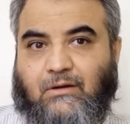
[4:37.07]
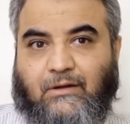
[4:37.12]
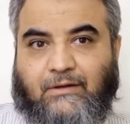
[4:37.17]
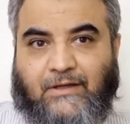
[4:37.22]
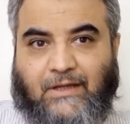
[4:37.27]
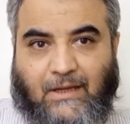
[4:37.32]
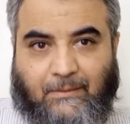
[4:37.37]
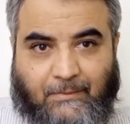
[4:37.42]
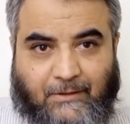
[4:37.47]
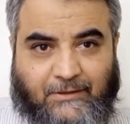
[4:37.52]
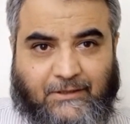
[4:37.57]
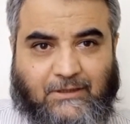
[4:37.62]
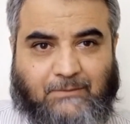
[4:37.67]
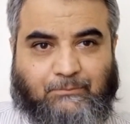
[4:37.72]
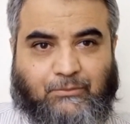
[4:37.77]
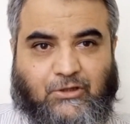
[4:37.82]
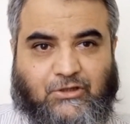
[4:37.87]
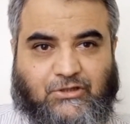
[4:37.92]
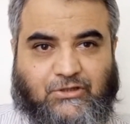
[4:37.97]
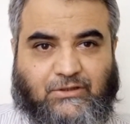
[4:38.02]
Diabetic
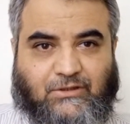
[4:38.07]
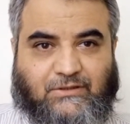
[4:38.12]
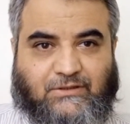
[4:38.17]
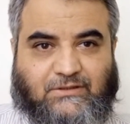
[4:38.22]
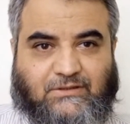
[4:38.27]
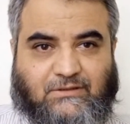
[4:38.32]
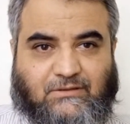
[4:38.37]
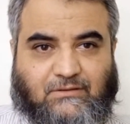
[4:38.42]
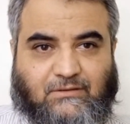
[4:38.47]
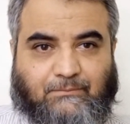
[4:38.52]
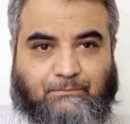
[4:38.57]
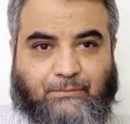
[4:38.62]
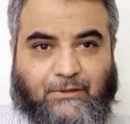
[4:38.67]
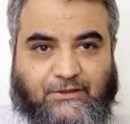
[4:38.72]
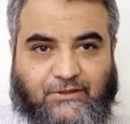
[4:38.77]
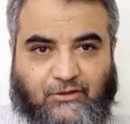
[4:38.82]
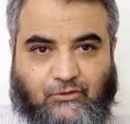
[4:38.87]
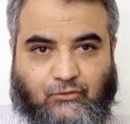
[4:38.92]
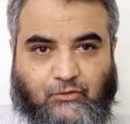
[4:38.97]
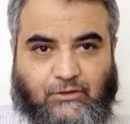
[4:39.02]
patients
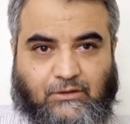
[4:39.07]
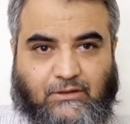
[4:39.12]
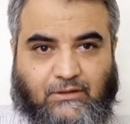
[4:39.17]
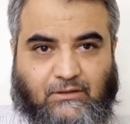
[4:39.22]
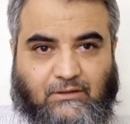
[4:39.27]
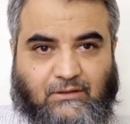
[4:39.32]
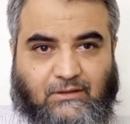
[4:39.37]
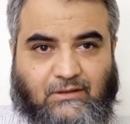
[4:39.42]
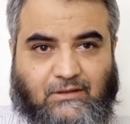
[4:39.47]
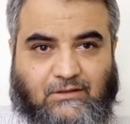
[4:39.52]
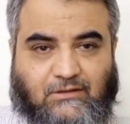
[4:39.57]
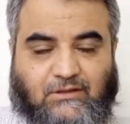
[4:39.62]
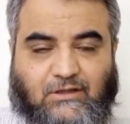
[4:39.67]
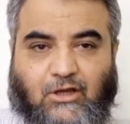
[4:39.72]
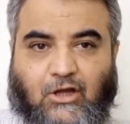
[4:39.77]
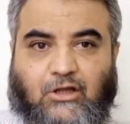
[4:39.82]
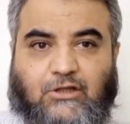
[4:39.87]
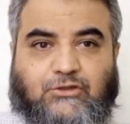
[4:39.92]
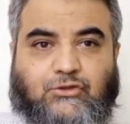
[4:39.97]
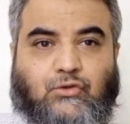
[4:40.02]
particularly, they
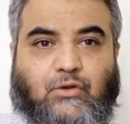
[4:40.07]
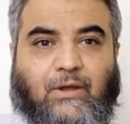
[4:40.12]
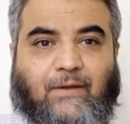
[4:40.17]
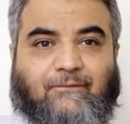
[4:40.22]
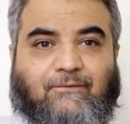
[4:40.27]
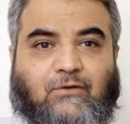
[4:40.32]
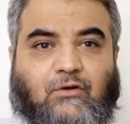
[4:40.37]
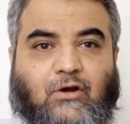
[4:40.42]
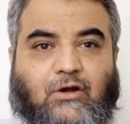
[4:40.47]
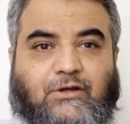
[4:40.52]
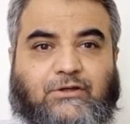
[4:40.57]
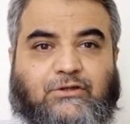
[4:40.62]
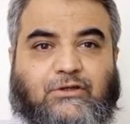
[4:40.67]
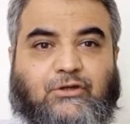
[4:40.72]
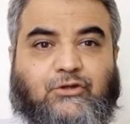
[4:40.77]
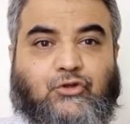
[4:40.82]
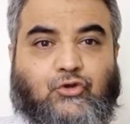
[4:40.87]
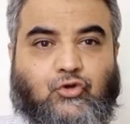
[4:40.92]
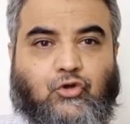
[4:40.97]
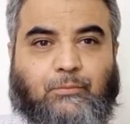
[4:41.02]
also have got
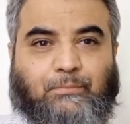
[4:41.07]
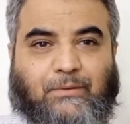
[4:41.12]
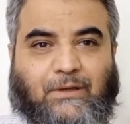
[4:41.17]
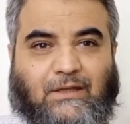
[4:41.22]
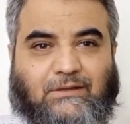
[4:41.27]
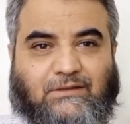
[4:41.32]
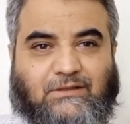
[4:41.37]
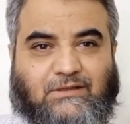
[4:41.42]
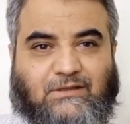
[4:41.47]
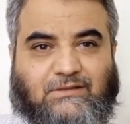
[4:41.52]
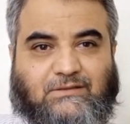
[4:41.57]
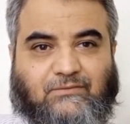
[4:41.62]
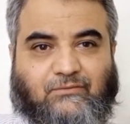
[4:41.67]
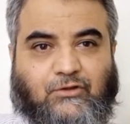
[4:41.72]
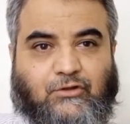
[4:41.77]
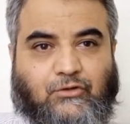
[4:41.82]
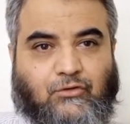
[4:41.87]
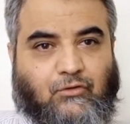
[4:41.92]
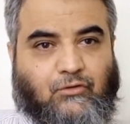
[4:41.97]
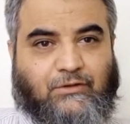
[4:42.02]
neuropathies.
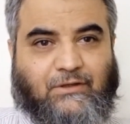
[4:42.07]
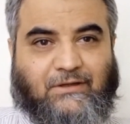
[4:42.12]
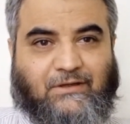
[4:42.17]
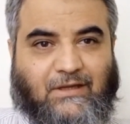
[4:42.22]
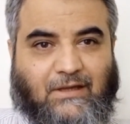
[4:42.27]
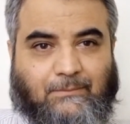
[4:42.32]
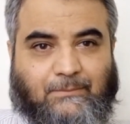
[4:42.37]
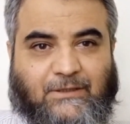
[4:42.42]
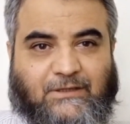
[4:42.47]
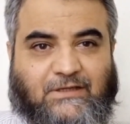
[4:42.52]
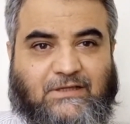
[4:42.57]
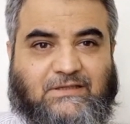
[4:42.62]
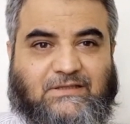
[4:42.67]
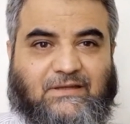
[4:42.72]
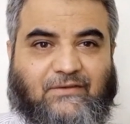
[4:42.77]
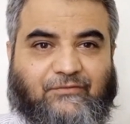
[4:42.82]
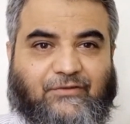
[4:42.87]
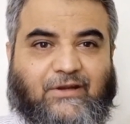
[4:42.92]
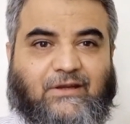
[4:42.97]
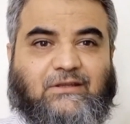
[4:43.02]
We know that diabetes
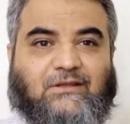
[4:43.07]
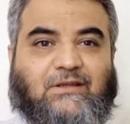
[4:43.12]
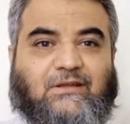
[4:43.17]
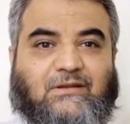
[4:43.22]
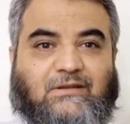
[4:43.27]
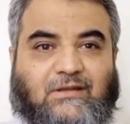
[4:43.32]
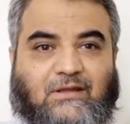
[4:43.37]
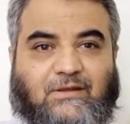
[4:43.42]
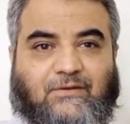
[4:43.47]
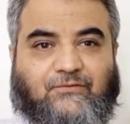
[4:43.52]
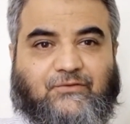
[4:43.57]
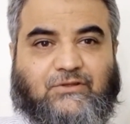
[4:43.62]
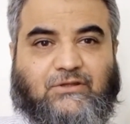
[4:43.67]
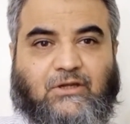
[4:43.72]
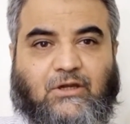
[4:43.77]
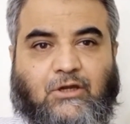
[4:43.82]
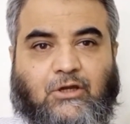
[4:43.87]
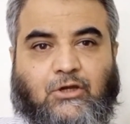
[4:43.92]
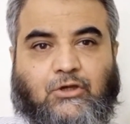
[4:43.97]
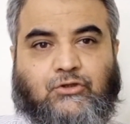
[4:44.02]
affect the nerves,
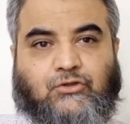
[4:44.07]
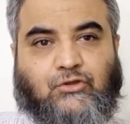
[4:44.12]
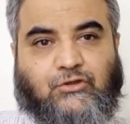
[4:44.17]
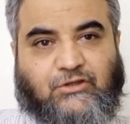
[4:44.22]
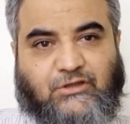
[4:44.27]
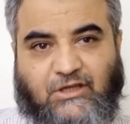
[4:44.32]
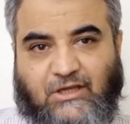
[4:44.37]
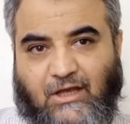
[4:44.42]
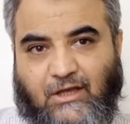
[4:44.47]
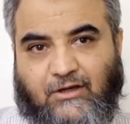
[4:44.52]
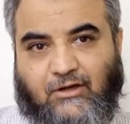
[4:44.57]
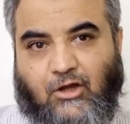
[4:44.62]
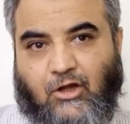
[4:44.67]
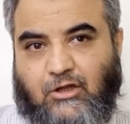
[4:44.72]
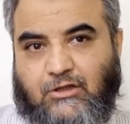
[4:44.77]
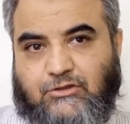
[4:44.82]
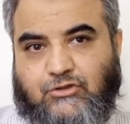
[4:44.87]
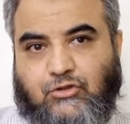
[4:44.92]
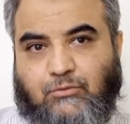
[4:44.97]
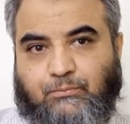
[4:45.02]
so they are
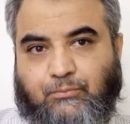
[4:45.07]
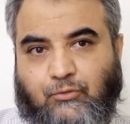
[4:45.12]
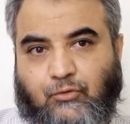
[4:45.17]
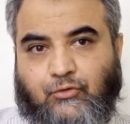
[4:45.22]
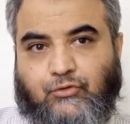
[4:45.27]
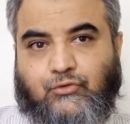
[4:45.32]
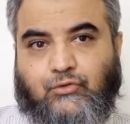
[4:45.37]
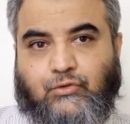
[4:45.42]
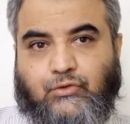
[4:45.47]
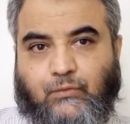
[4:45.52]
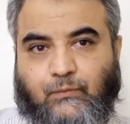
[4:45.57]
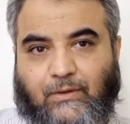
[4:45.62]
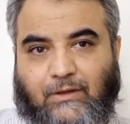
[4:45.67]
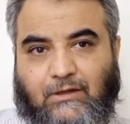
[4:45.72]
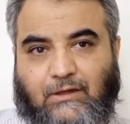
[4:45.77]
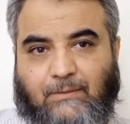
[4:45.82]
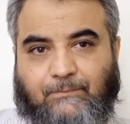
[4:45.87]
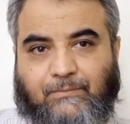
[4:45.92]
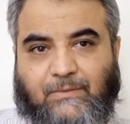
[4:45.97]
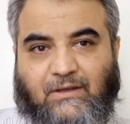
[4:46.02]
also prone to
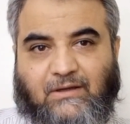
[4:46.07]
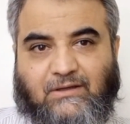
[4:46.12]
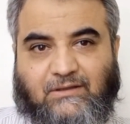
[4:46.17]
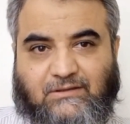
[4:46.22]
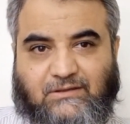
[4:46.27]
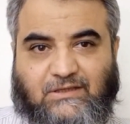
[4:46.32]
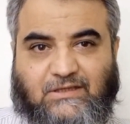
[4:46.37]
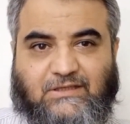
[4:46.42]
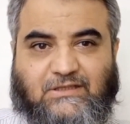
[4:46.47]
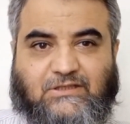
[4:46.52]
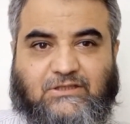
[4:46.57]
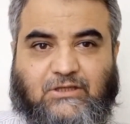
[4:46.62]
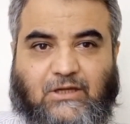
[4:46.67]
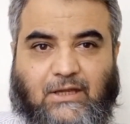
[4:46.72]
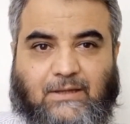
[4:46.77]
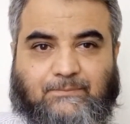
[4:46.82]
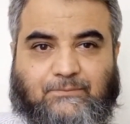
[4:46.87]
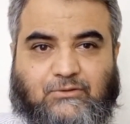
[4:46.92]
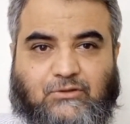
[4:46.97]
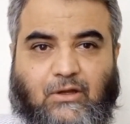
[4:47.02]
develop these
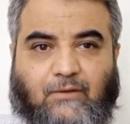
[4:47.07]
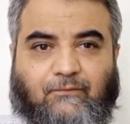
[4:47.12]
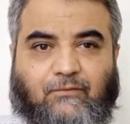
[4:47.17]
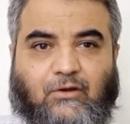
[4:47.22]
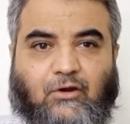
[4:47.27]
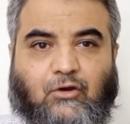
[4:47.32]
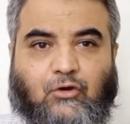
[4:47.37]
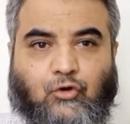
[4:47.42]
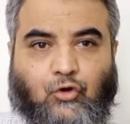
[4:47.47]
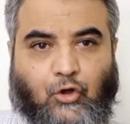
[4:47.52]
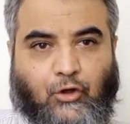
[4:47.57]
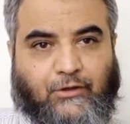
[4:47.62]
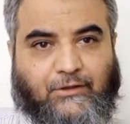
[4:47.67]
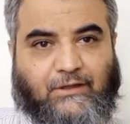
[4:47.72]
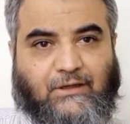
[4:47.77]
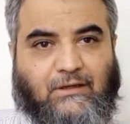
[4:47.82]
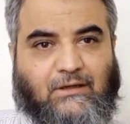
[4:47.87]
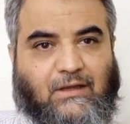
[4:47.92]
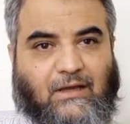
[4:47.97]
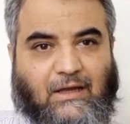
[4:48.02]
types of
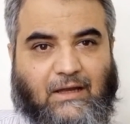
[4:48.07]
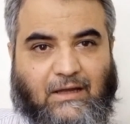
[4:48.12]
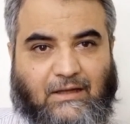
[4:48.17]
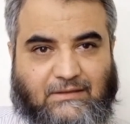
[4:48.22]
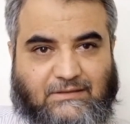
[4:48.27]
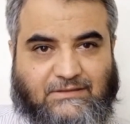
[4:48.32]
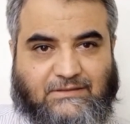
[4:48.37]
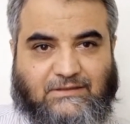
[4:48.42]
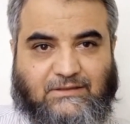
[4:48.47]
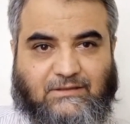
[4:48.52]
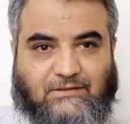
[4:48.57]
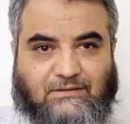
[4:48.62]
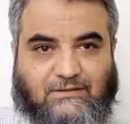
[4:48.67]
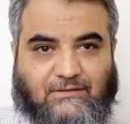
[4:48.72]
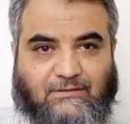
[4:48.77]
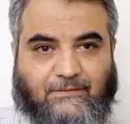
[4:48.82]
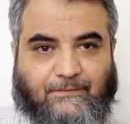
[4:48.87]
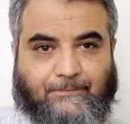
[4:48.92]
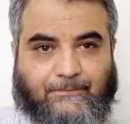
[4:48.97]
corneal ulcers.